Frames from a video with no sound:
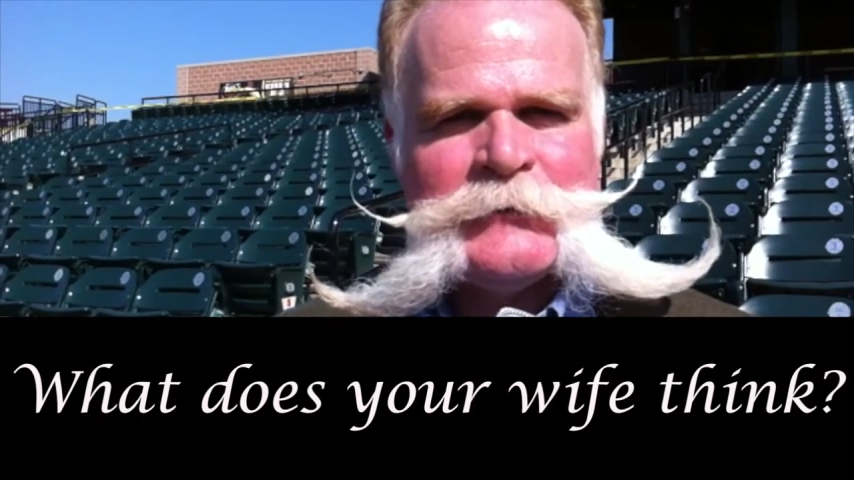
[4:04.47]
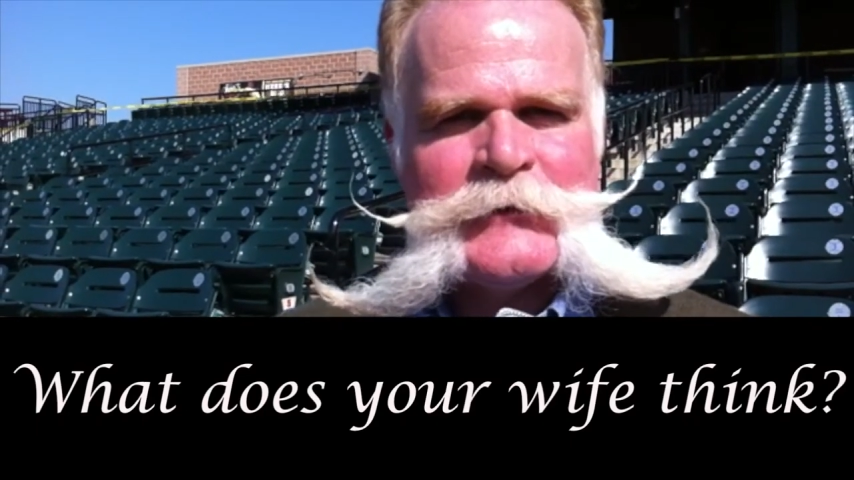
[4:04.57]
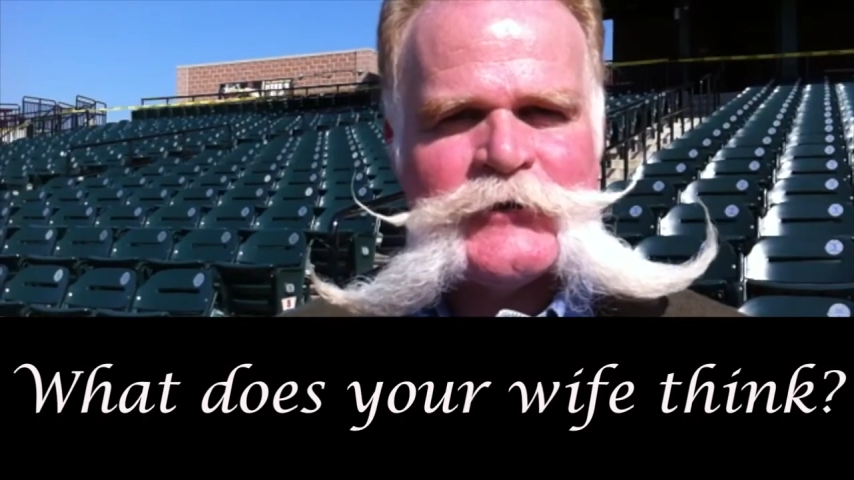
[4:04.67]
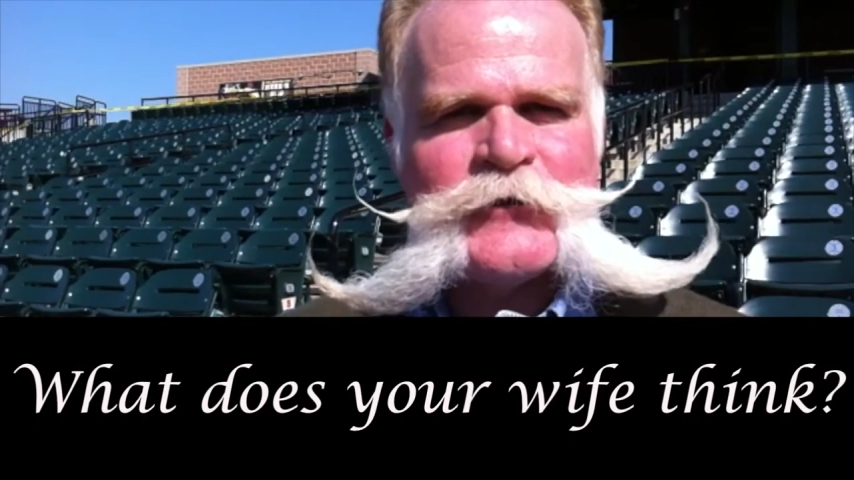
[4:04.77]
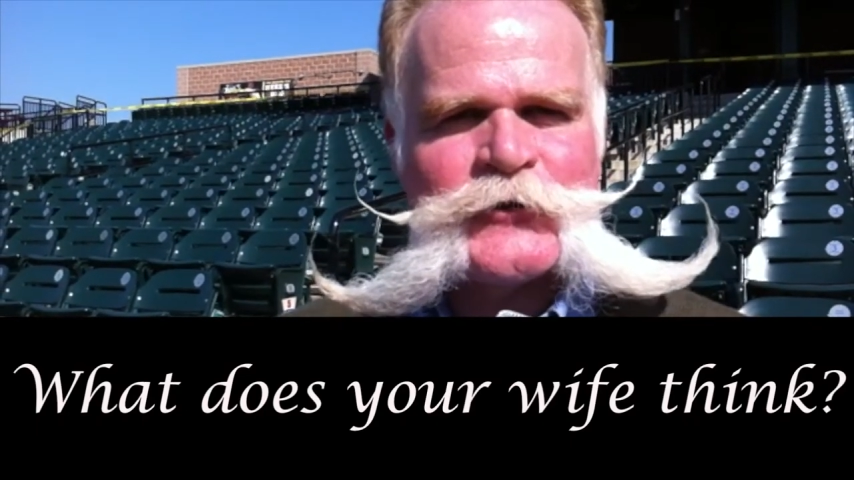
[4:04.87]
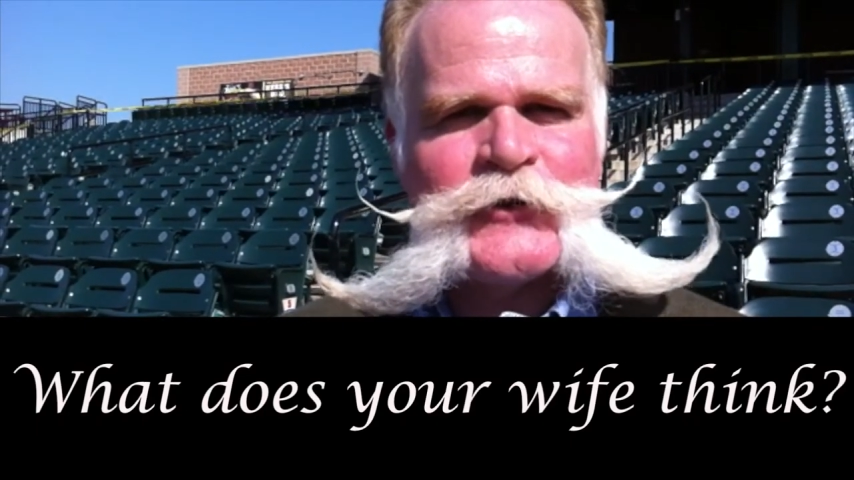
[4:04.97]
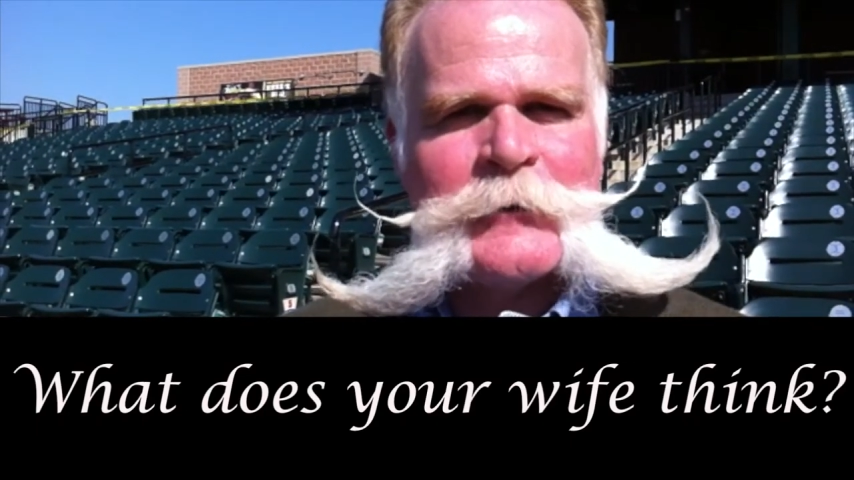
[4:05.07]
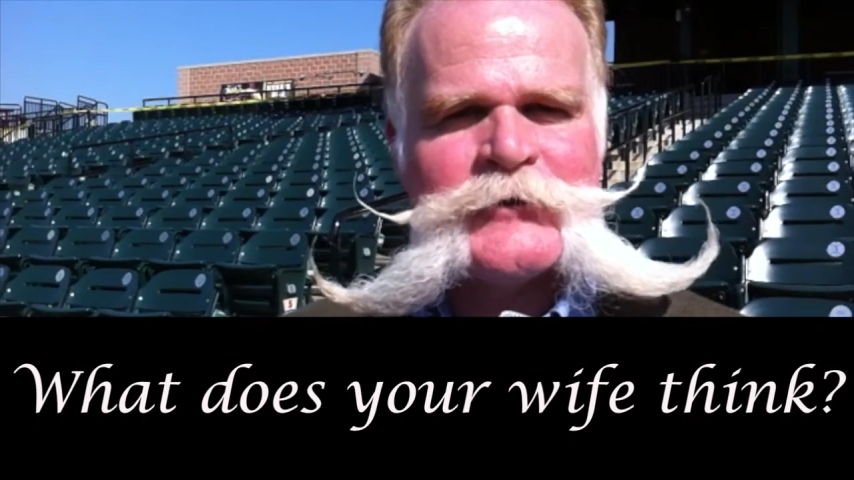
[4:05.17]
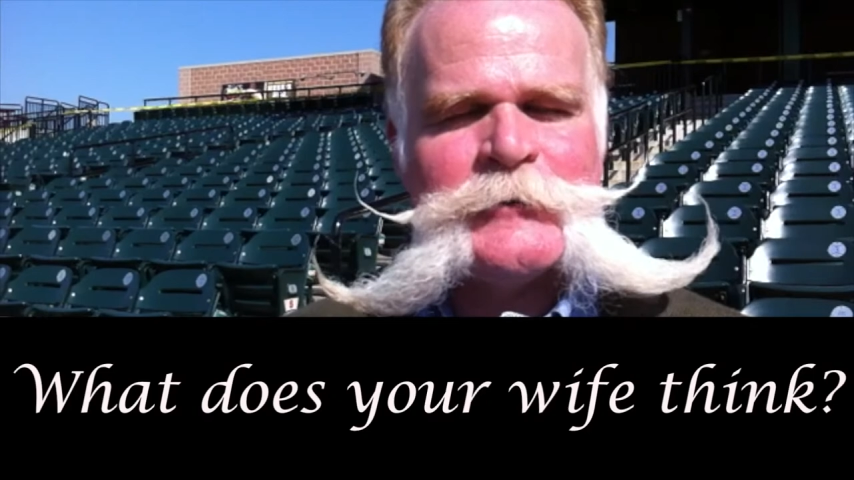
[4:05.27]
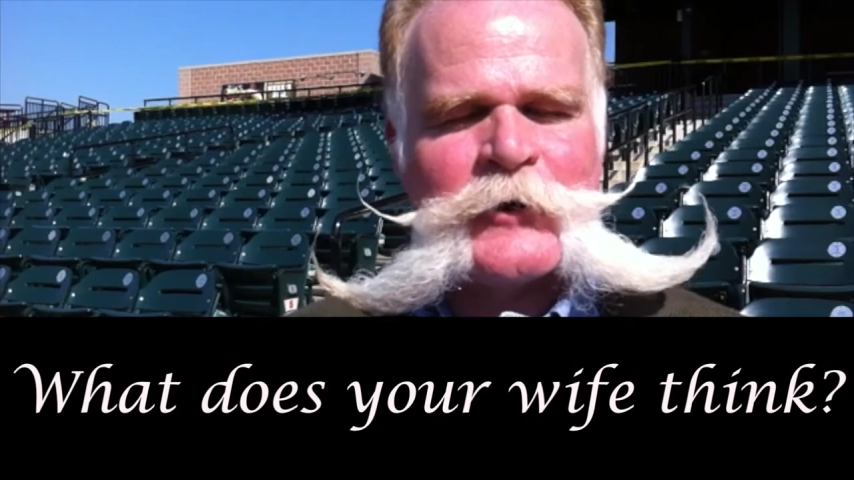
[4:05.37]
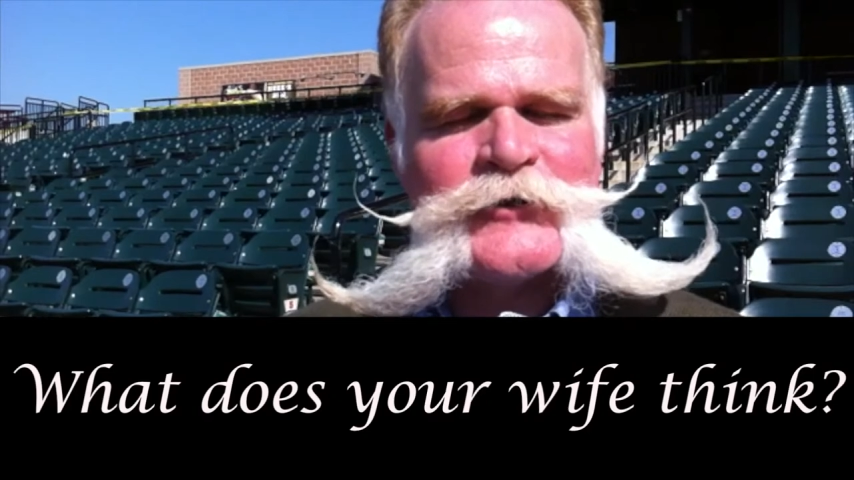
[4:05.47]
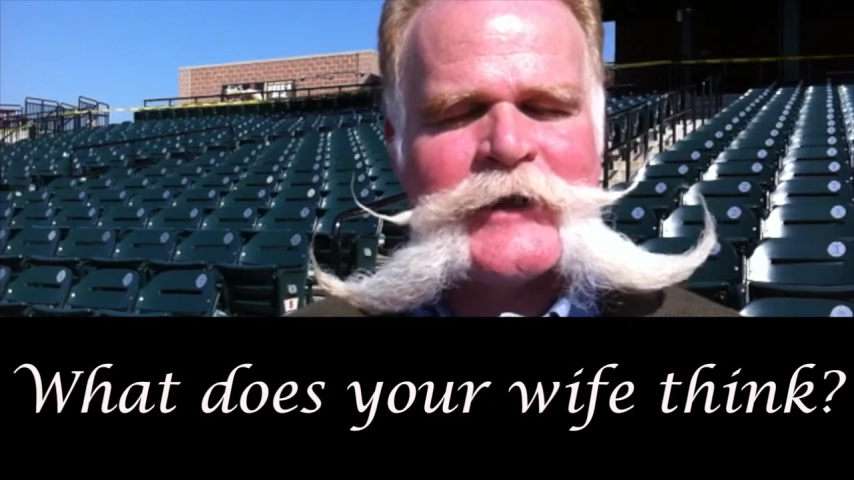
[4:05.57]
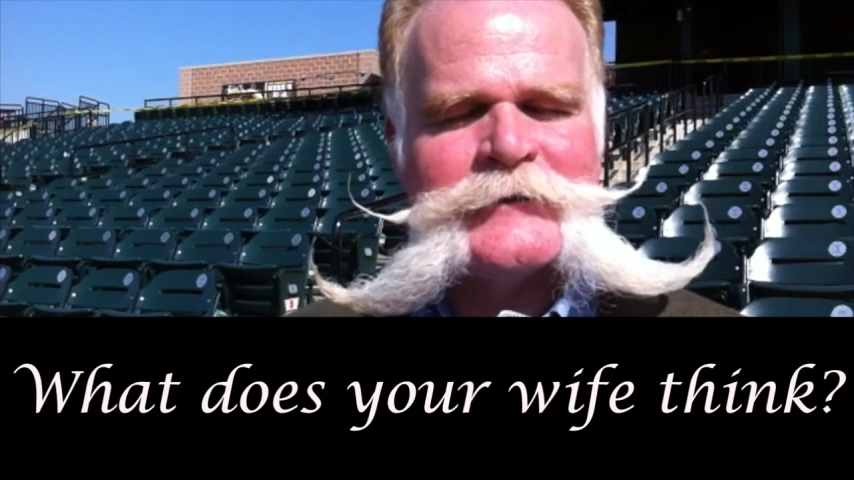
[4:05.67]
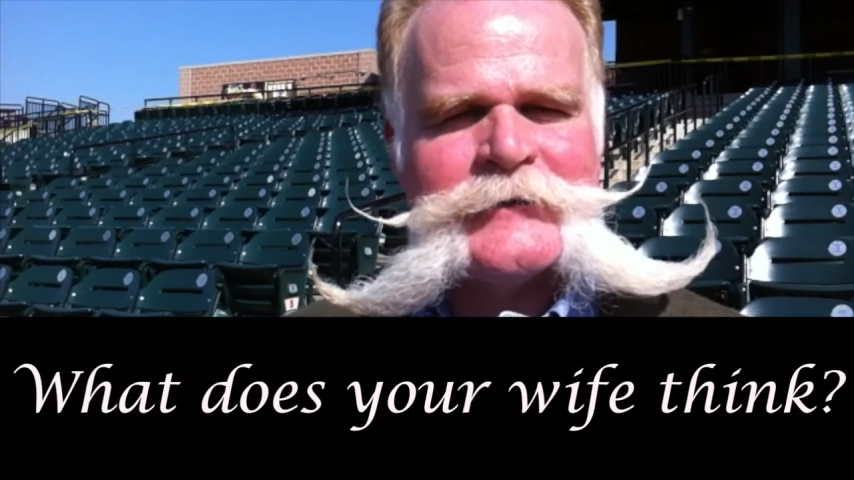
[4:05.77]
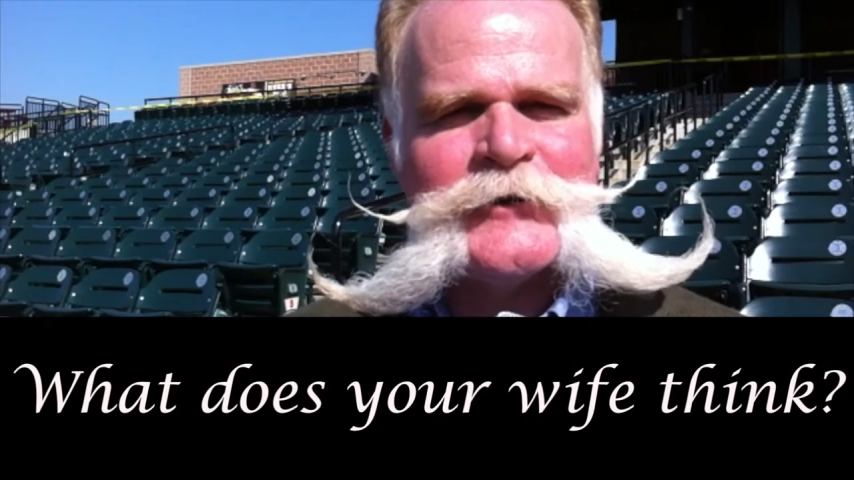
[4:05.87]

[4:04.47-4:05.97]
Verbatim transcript: when she first saw me, she burst out in